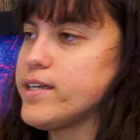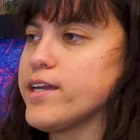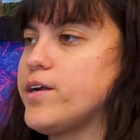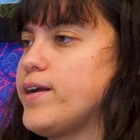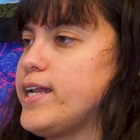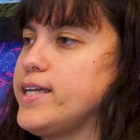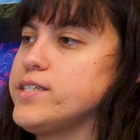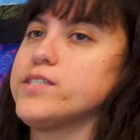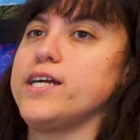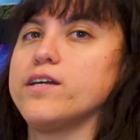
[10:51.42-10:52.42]
you know, it
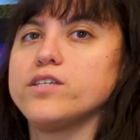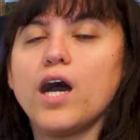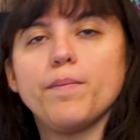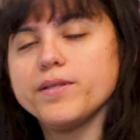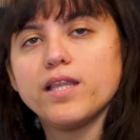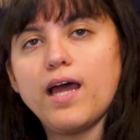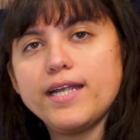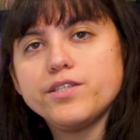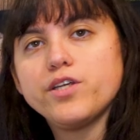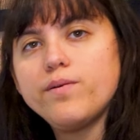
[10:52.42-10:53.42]
is their top of the
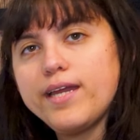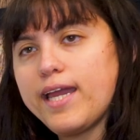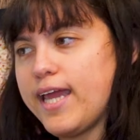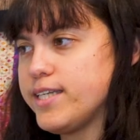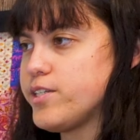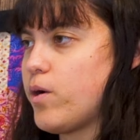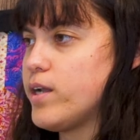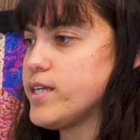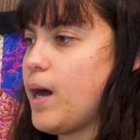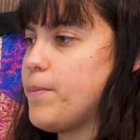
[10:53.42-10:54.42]
line sewing. And so
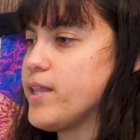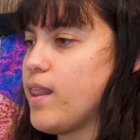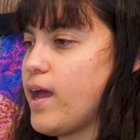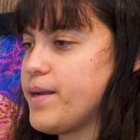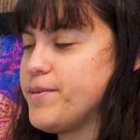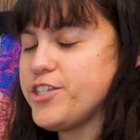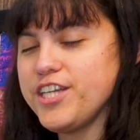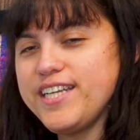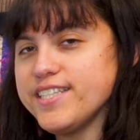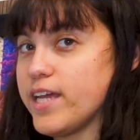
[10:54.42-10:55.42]
on top of the line
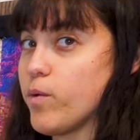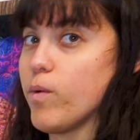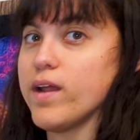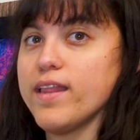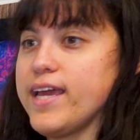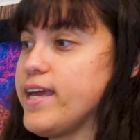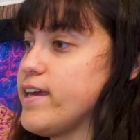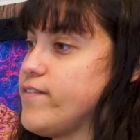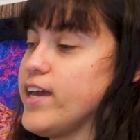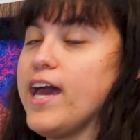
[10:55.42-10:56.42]
machines, they really
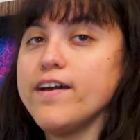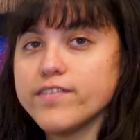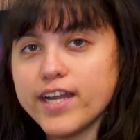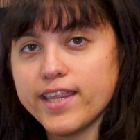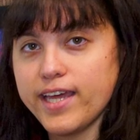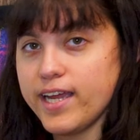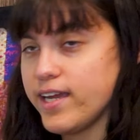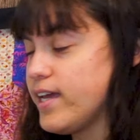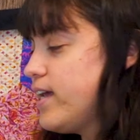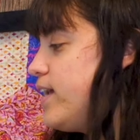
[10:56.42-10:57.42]
give you
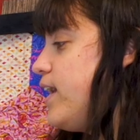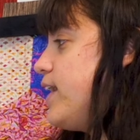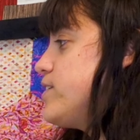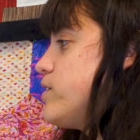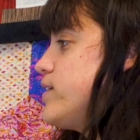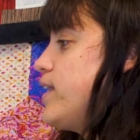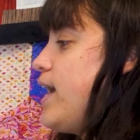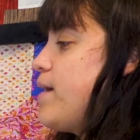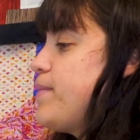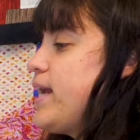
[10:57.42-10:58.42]
everything. And so the
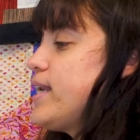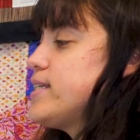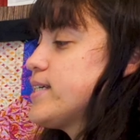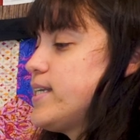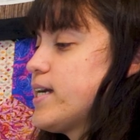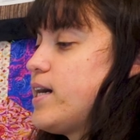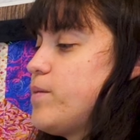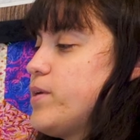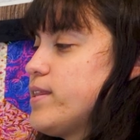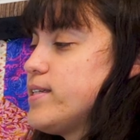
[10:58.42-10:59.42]
M8 is going to
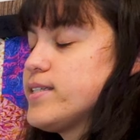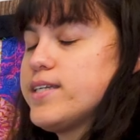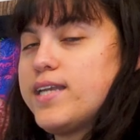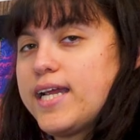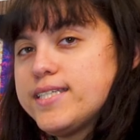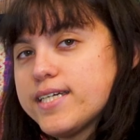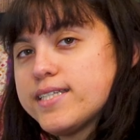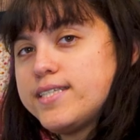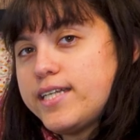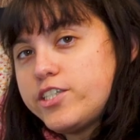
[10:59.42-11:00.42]
come with this nice
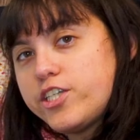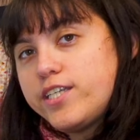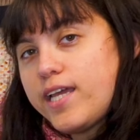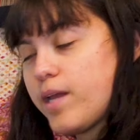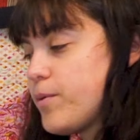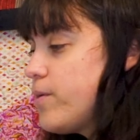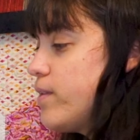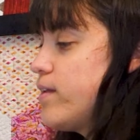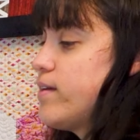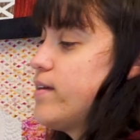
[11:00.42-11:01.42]
extension table